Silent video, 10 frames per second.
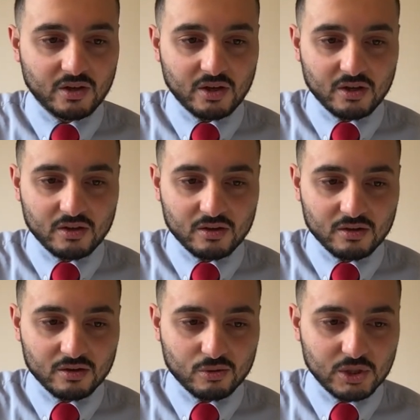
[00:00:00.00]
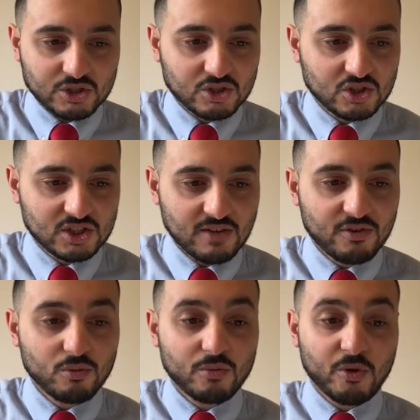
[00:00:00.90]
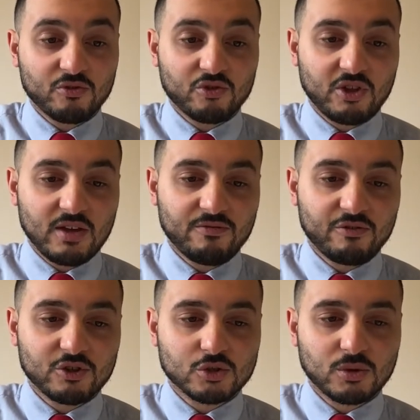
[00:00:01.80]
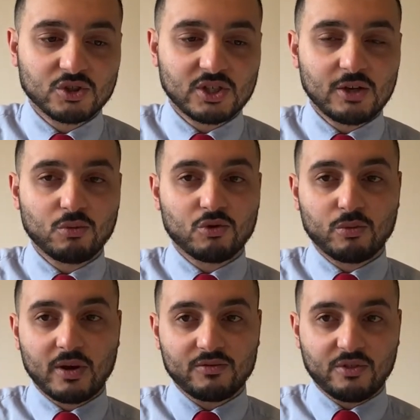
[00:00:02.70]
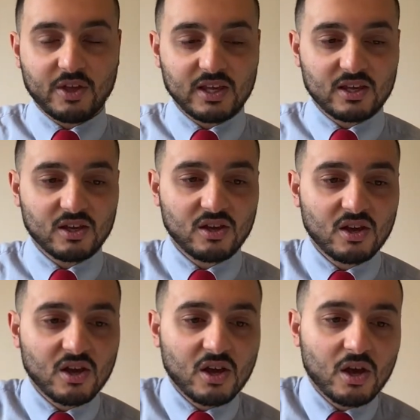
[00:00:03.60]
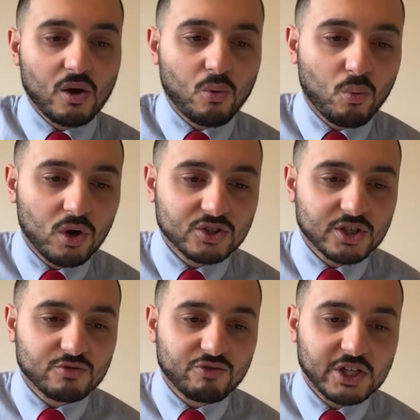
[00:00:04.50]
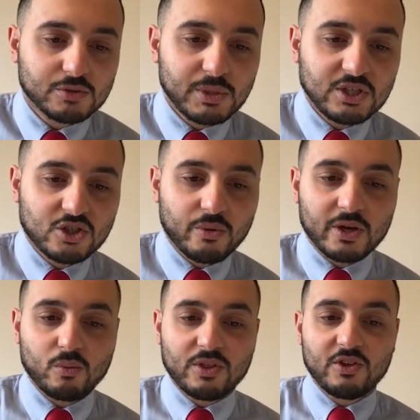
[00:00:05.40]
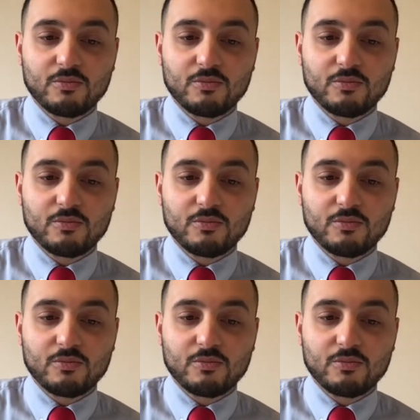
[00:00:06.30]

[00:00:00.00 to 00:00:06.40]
Uh, question seven, we move on to the inference ones now, ones we have to think. What had Rish been doing with his